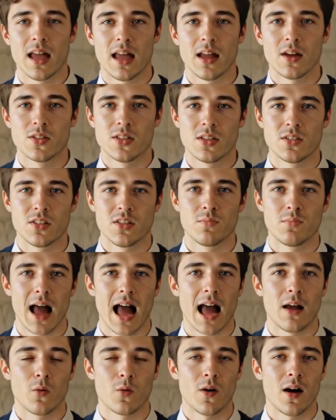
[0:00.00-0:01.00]
Now sit
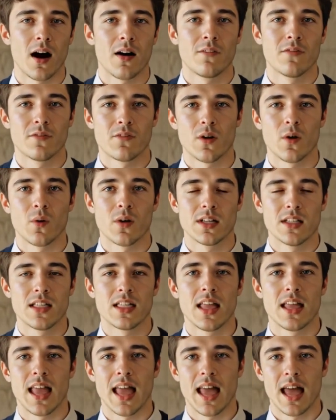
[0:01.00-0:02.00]
back while Humva works
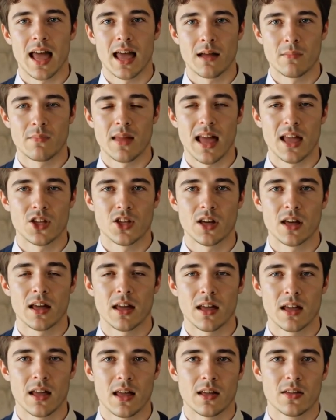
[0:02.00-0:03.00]
its AI magic.
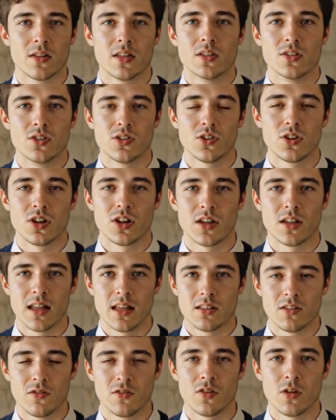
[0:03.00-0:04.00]
This usually
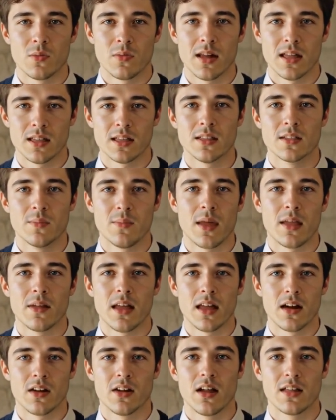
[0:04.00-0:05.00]
takes a few minutes
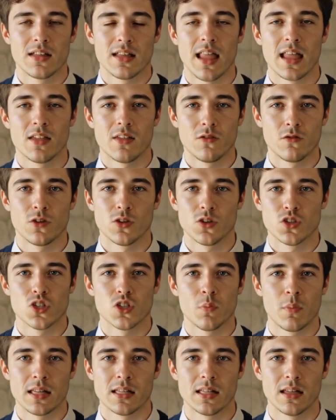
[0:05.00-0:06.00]
depending on the length of your
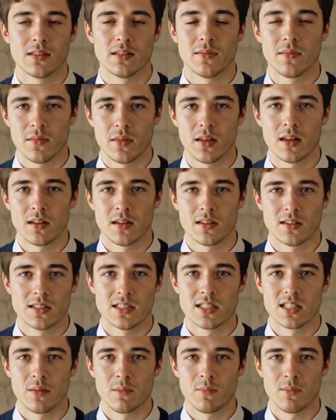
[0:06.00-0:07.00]
script.
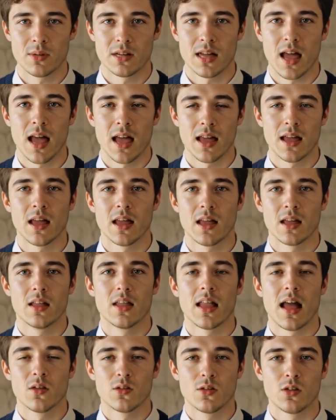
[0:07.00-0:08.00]
Step 9.
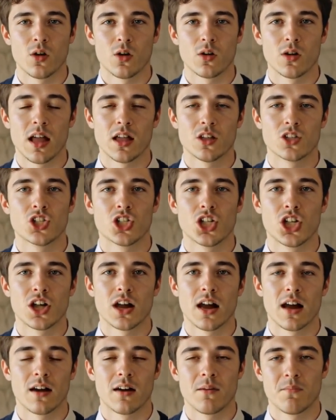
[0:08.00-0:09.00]
Download and
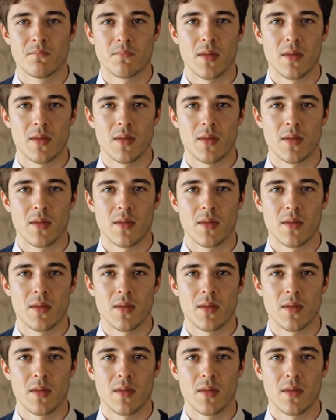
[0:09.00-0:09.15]
share.